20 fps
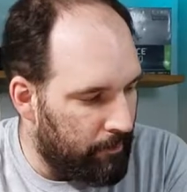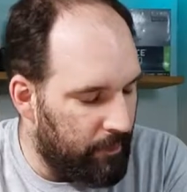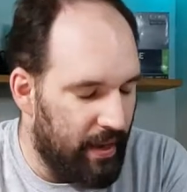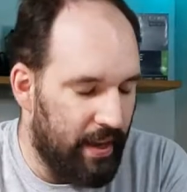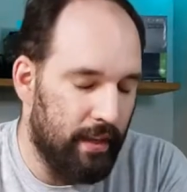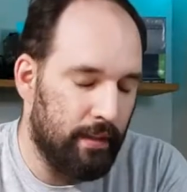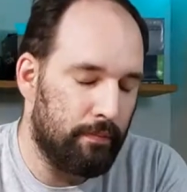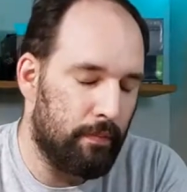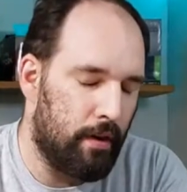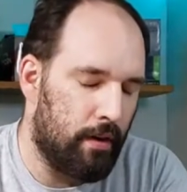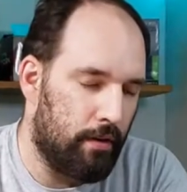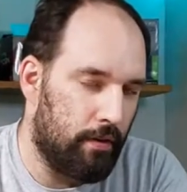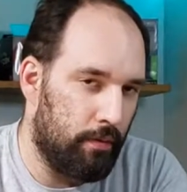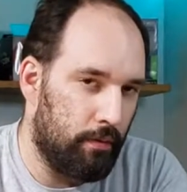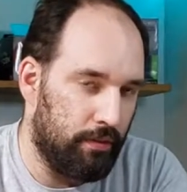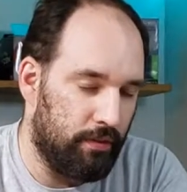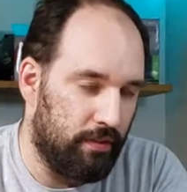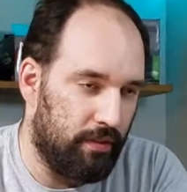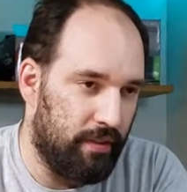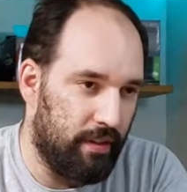His monitor
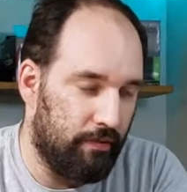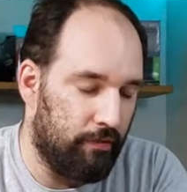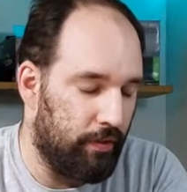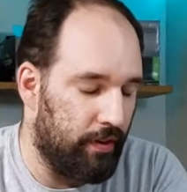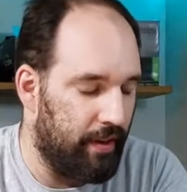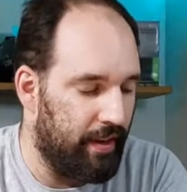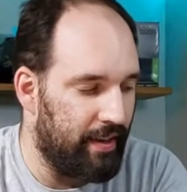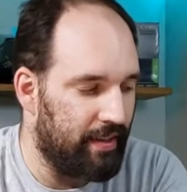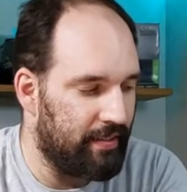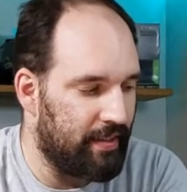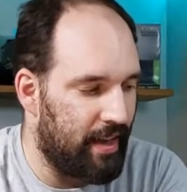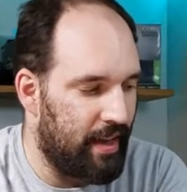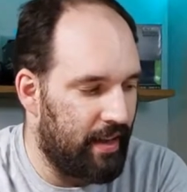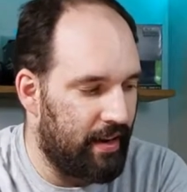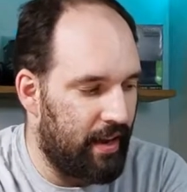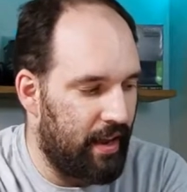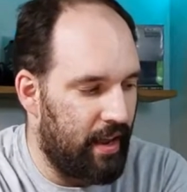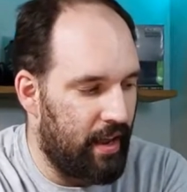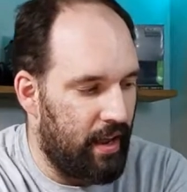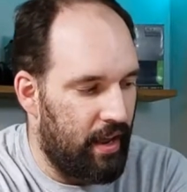was different. His
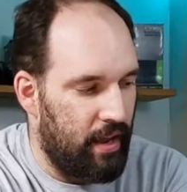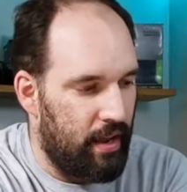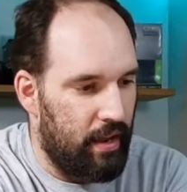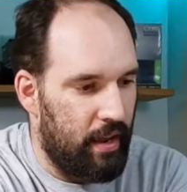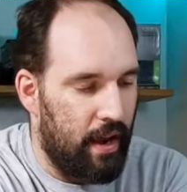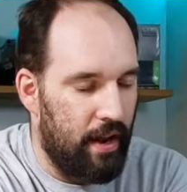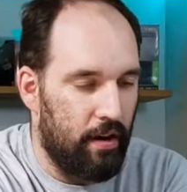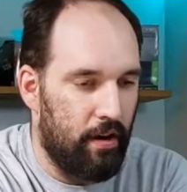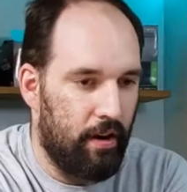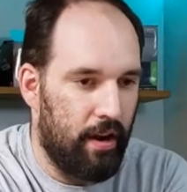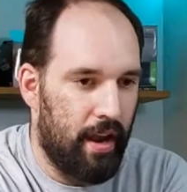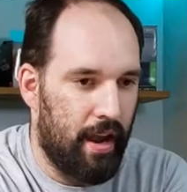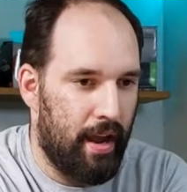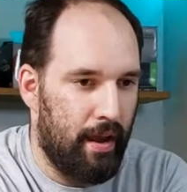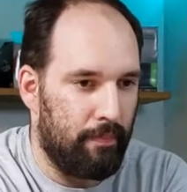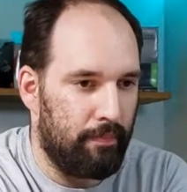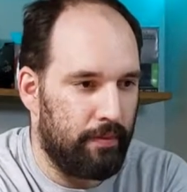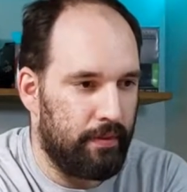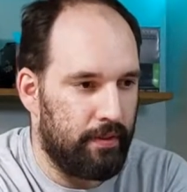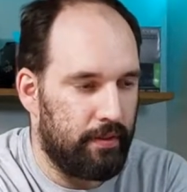had a
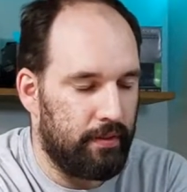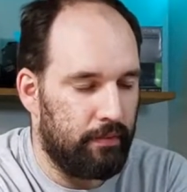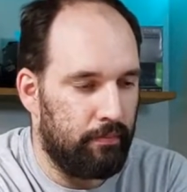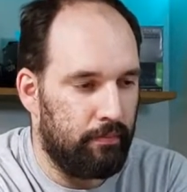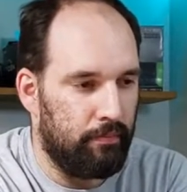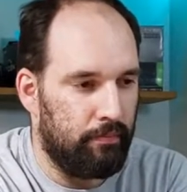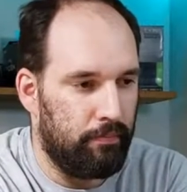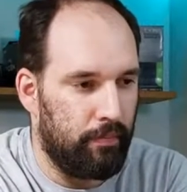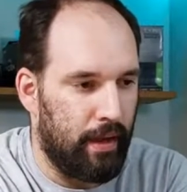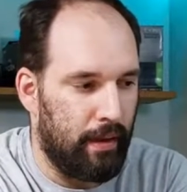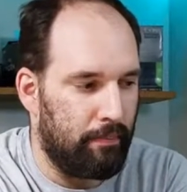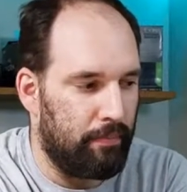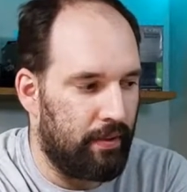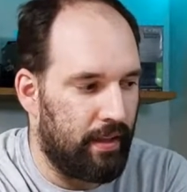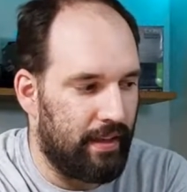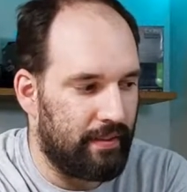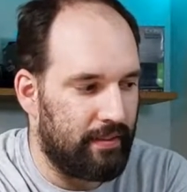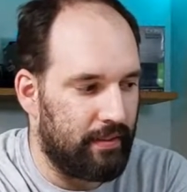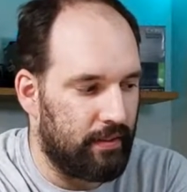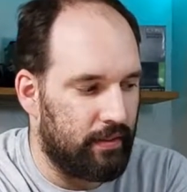air-gapped, like,
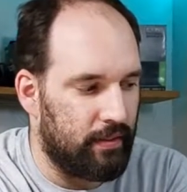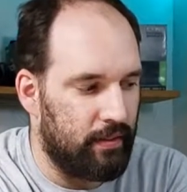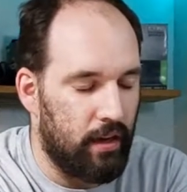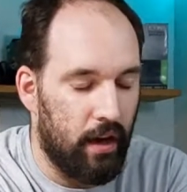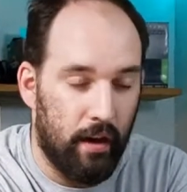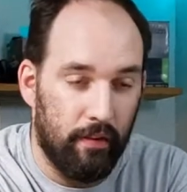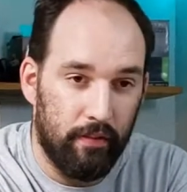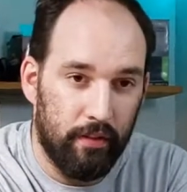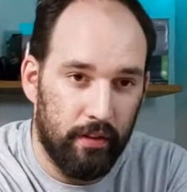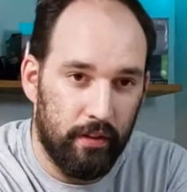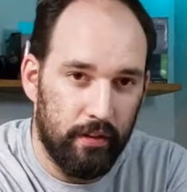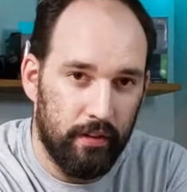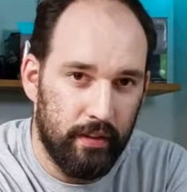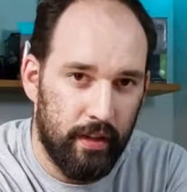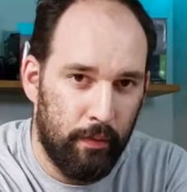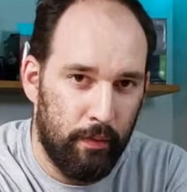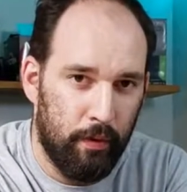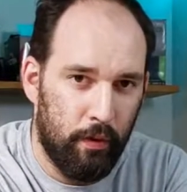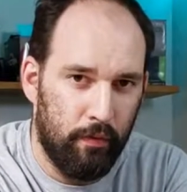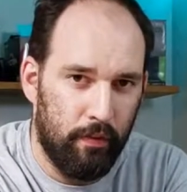plastic cover
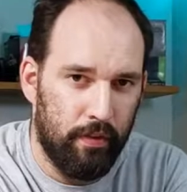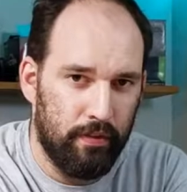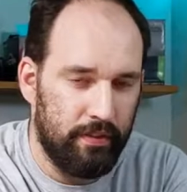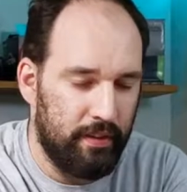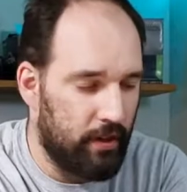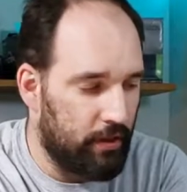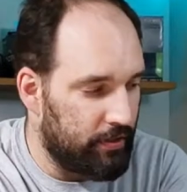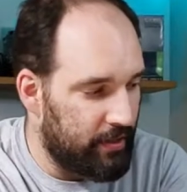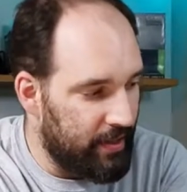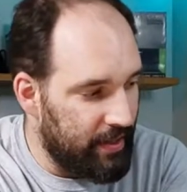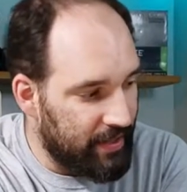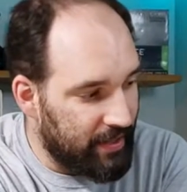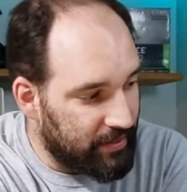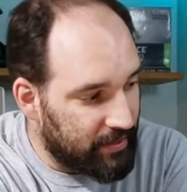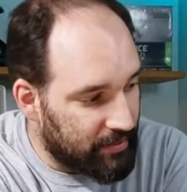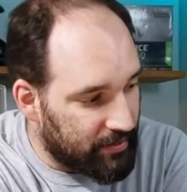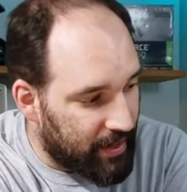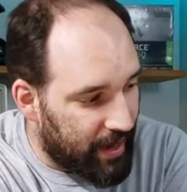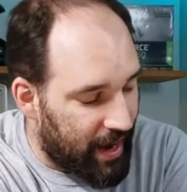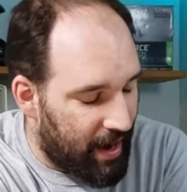that went over the CRT. This
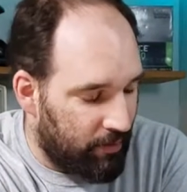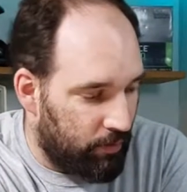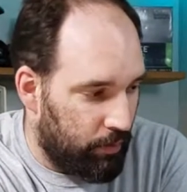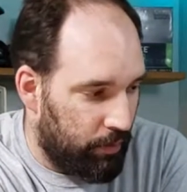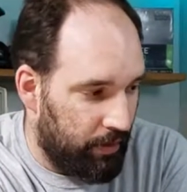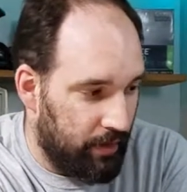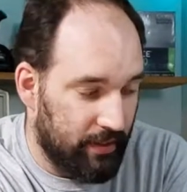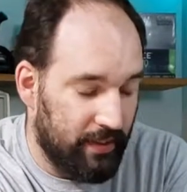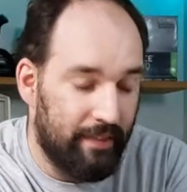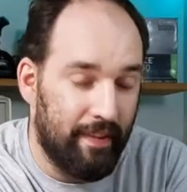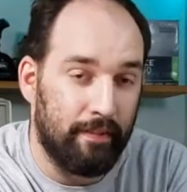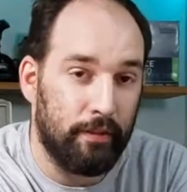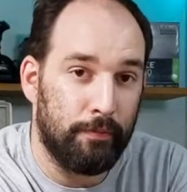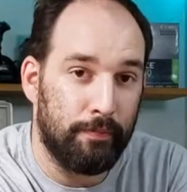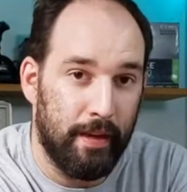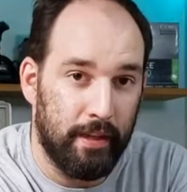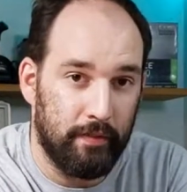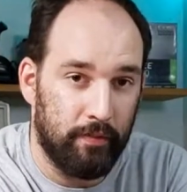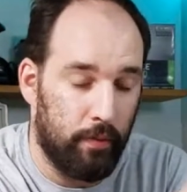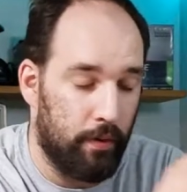doesn't have one. Doesn't even have a
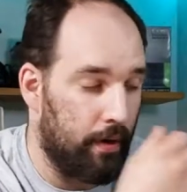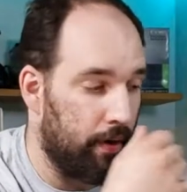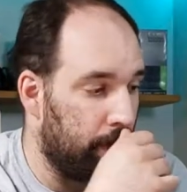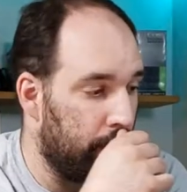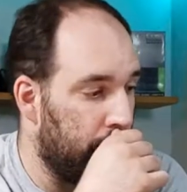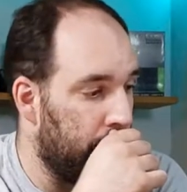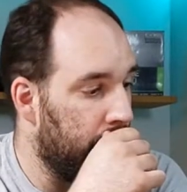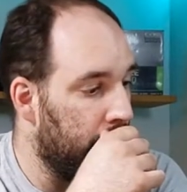space for it.